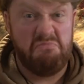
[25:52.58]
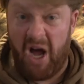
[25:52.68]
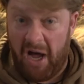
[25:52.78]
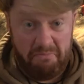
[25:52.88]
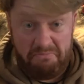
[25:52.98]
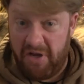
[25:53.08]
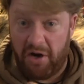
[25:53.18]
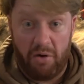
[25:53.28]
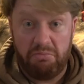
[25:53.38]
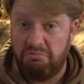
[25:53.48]
uh, you
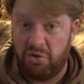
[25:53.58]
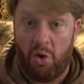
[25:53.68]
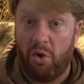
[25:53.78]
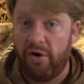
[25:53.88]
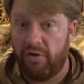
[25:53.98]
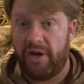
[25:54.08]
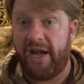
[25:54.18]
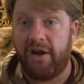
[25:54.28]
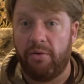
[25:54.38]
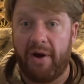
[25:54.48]
know, lord or
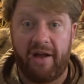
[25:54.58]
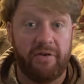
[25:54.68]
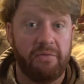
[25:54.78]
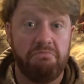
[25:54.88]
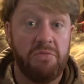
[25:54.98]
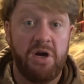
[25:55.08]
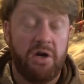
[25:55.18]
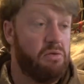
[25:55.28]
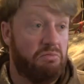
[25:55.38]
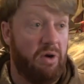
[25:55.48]
lady or whatever,
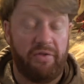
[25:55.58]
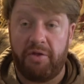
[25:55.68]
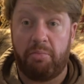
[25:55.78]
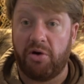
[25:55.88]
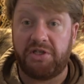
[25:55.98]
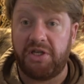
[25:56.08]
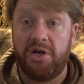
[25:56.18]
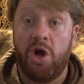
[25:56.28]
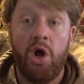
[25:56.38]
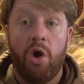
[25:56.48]
wealthy
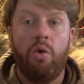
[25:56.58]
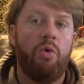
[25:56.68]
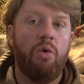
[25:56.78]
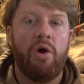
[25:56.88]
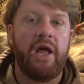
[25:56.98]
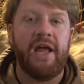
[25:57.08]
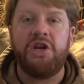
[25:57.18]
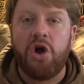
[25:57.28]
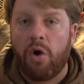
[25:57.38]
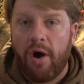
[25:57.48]
person
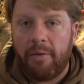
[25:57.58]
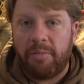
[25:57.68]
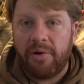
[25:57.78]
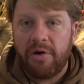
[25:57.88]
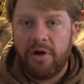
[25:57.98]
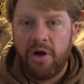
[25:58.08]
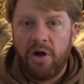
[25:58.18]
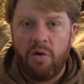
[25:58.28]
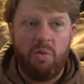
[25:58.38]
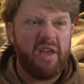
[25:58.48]
in Europe
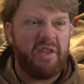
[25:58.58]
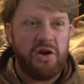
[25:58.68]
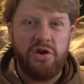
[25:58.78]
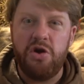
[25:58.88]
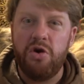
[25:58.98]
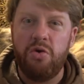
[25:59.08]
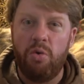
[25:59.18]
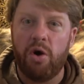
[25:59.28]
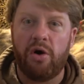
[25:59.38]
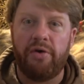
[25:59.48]
with a New
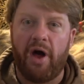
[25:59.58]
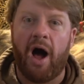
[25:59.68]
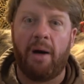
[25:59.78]
World